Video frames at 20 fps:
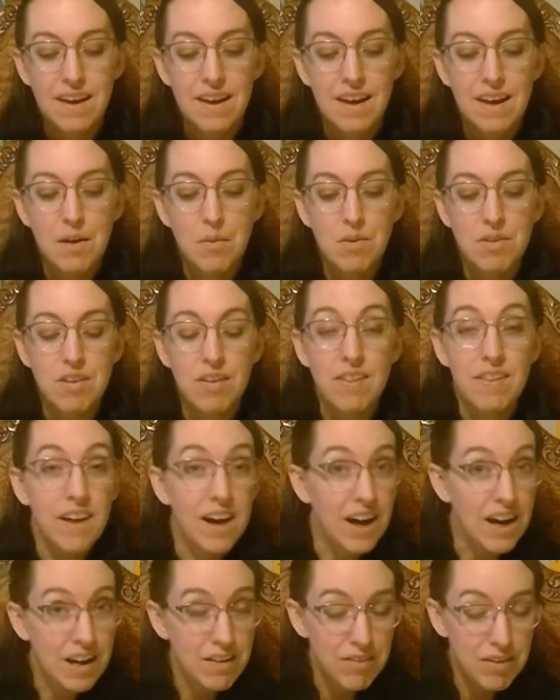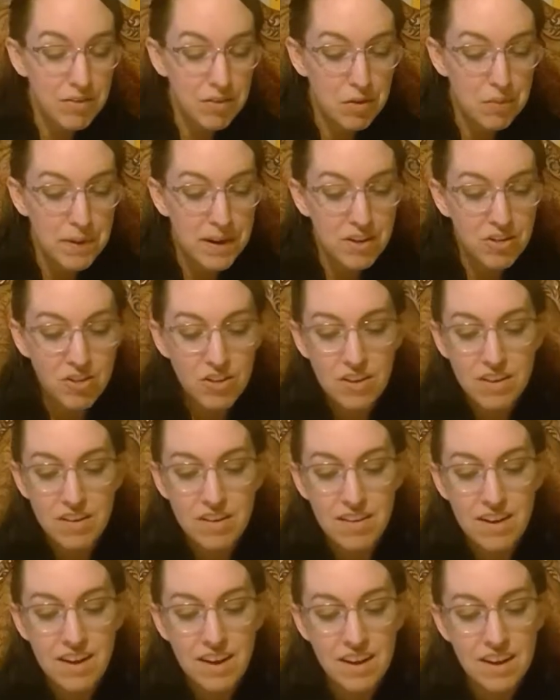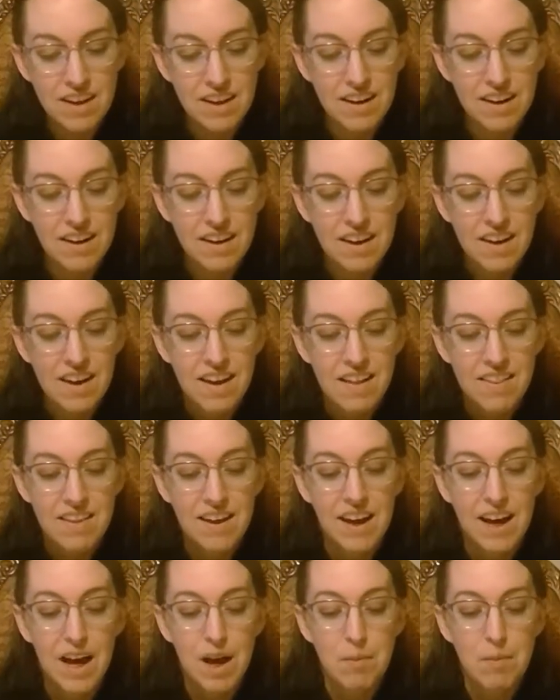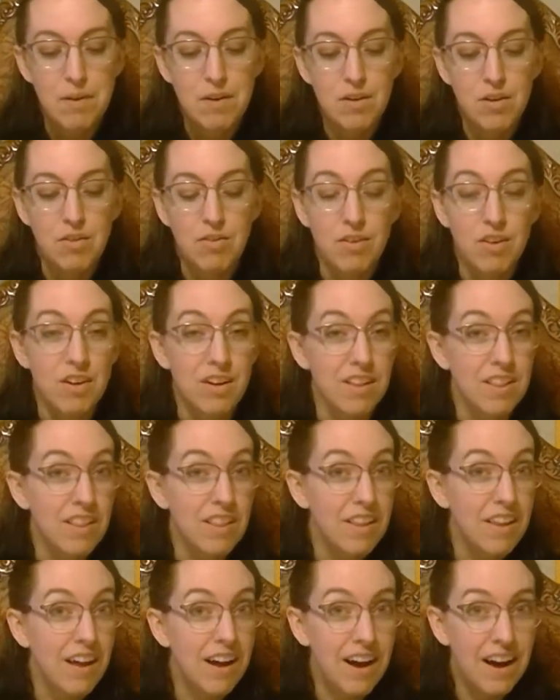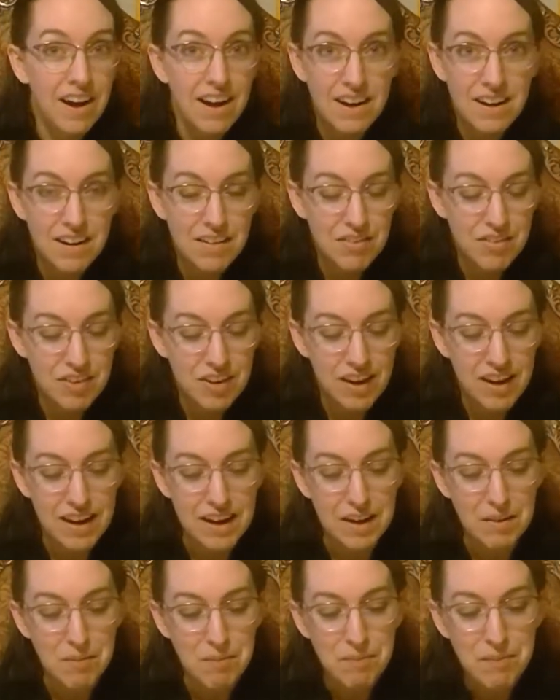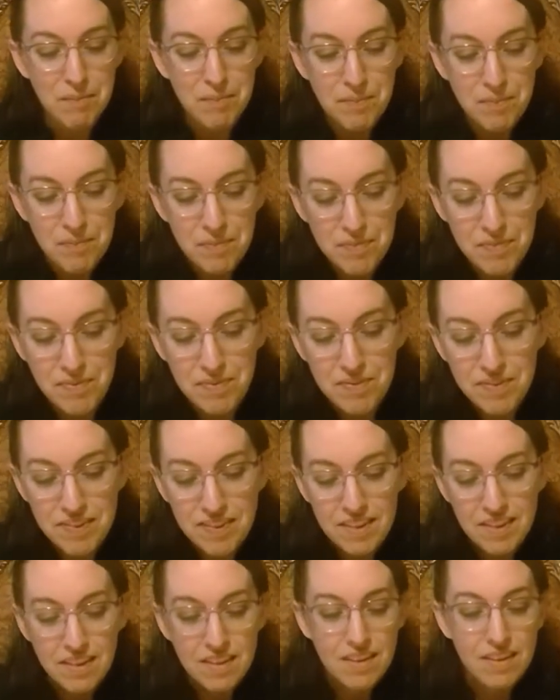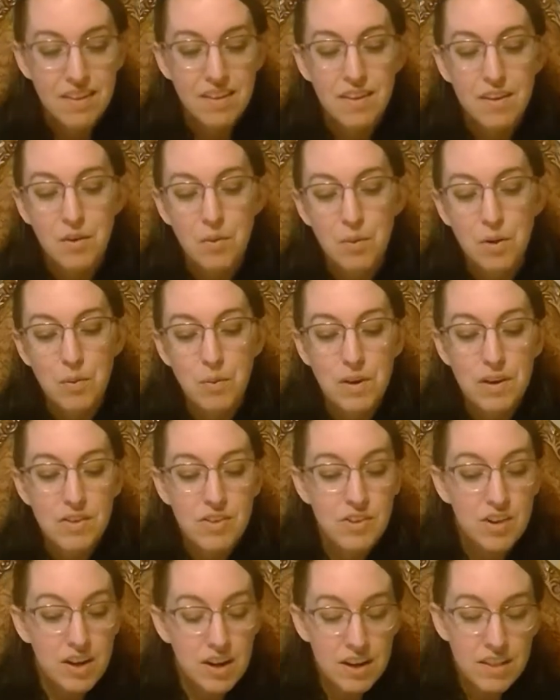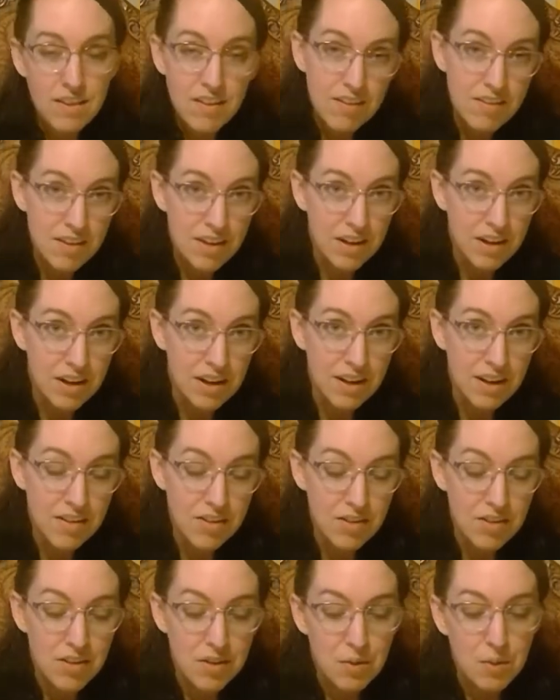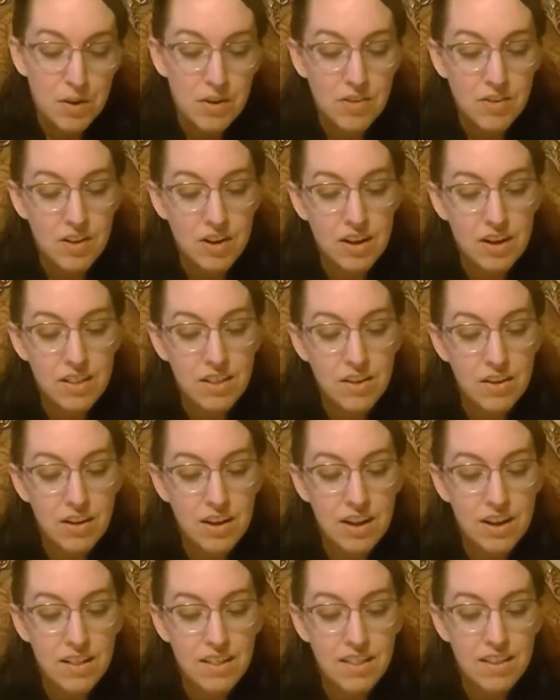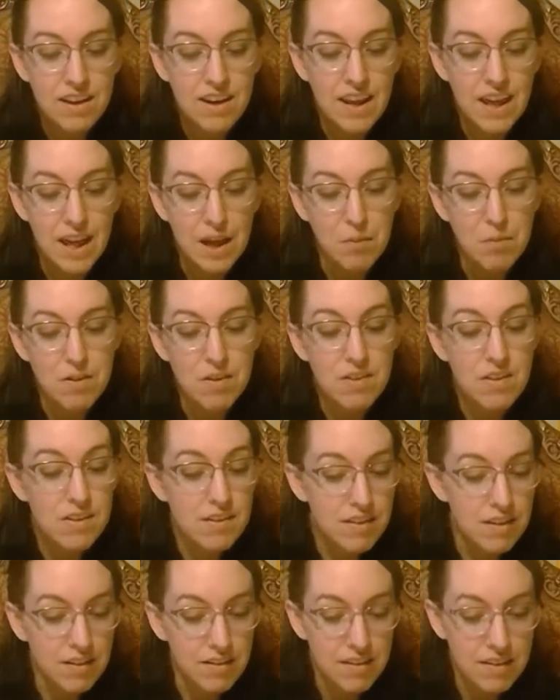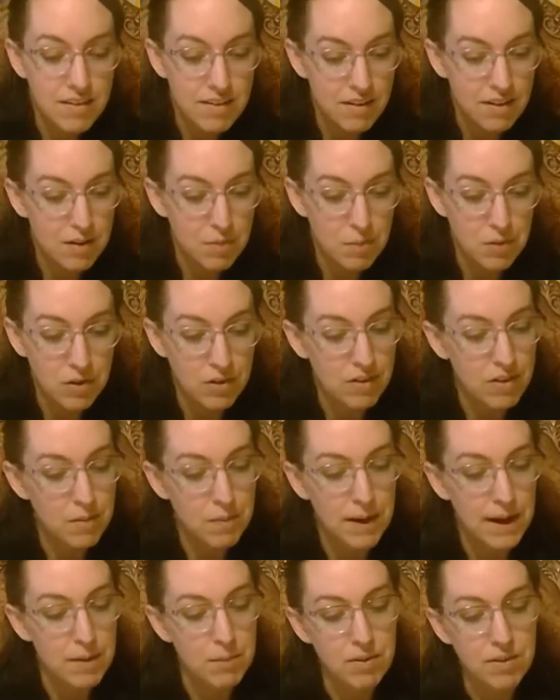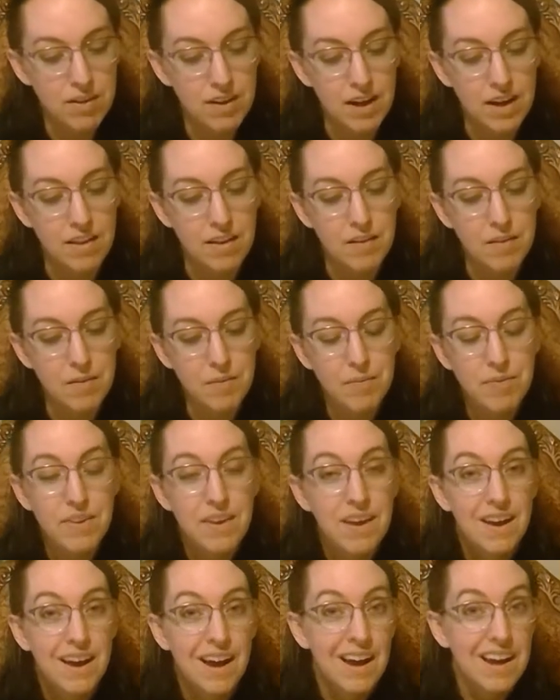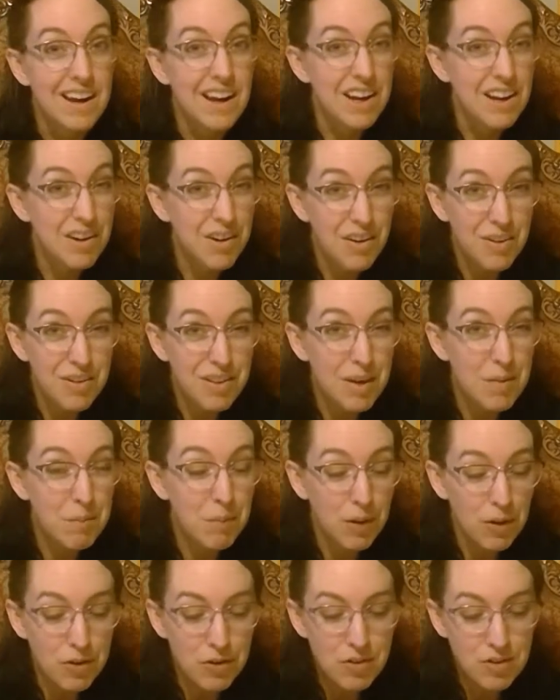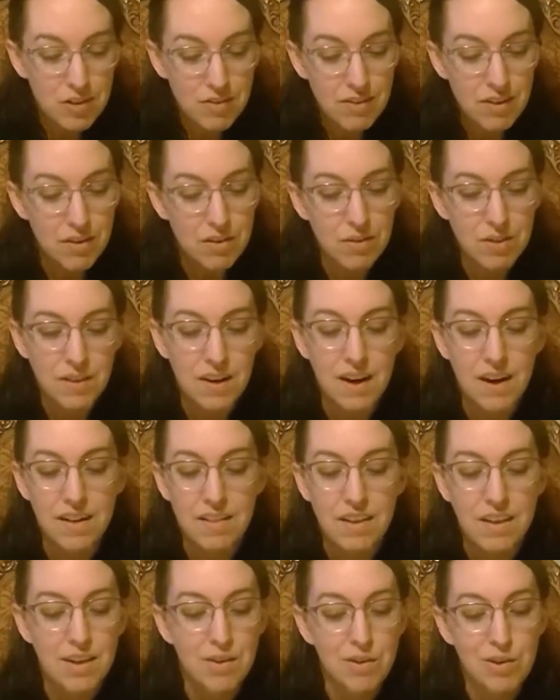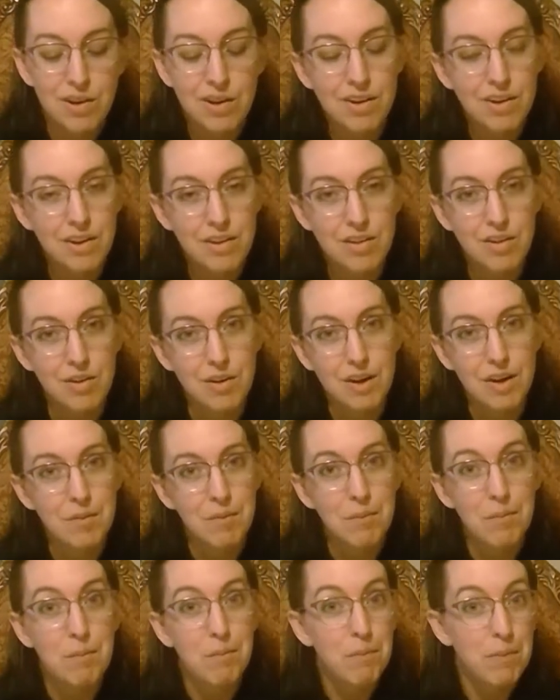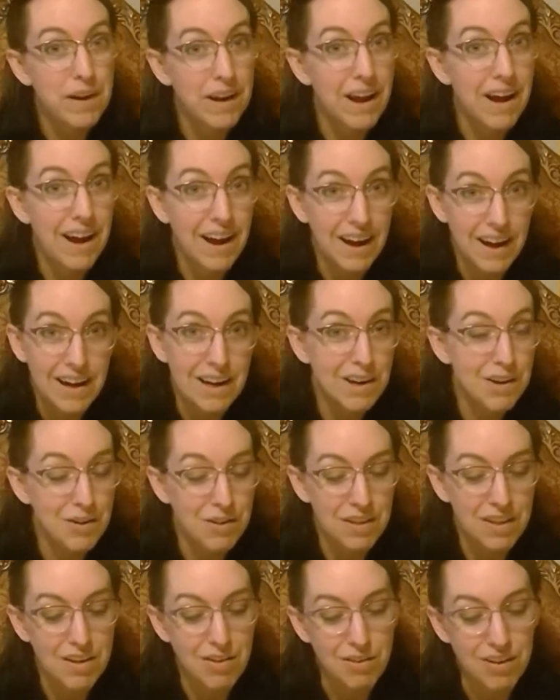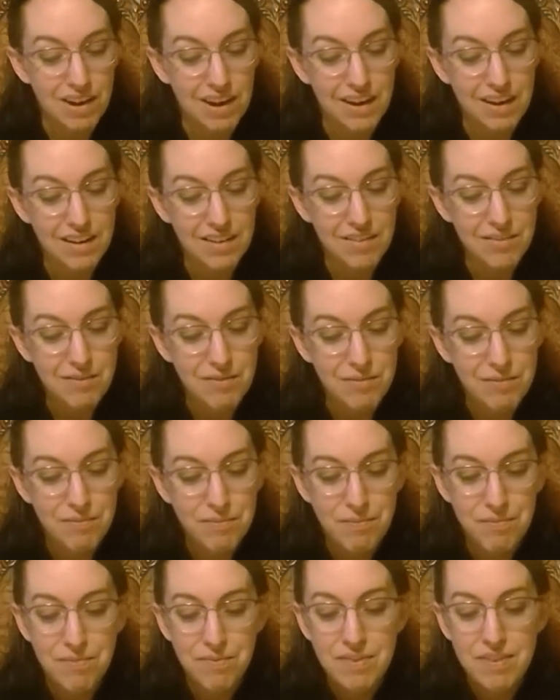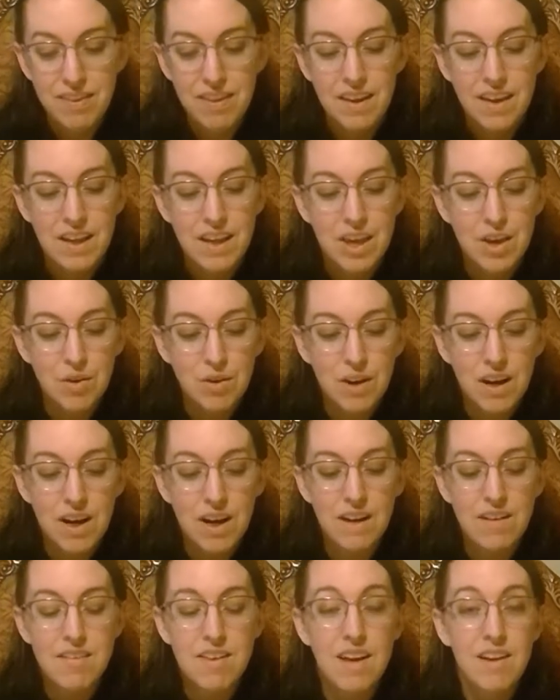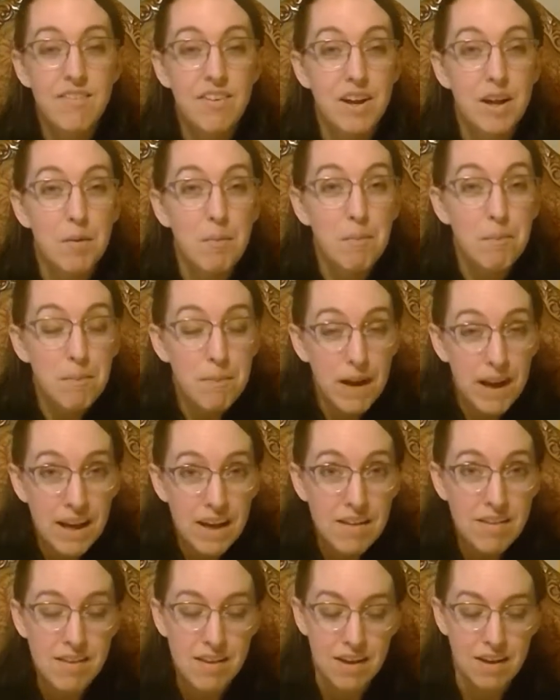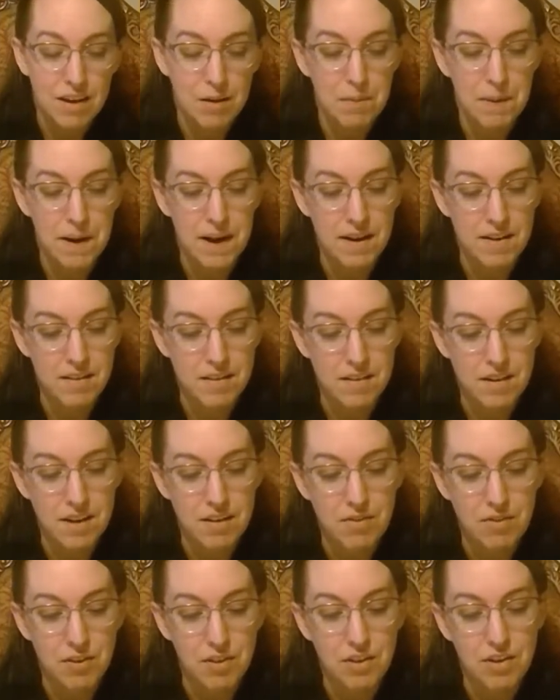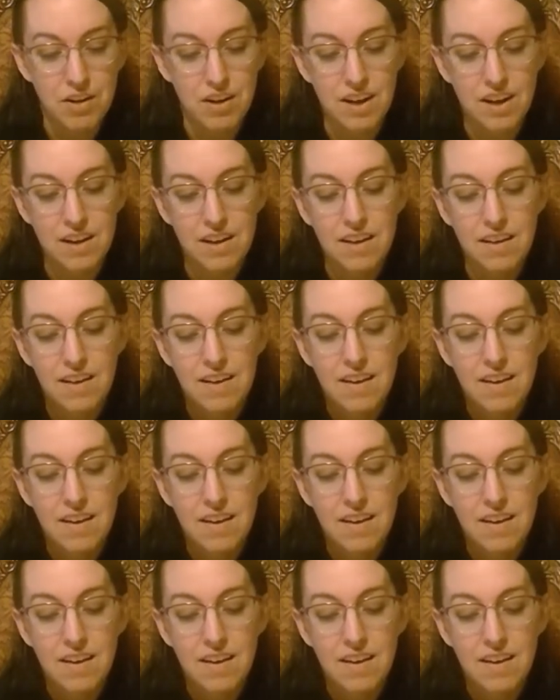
It was a lot of information to take in that happened over a lot of time. When we started the series, we started learning the names of the 66 books of the Bible together. And I know that most of you thought that you couldn't do it, but I know that you can. You guys have an amazing capacity for learning.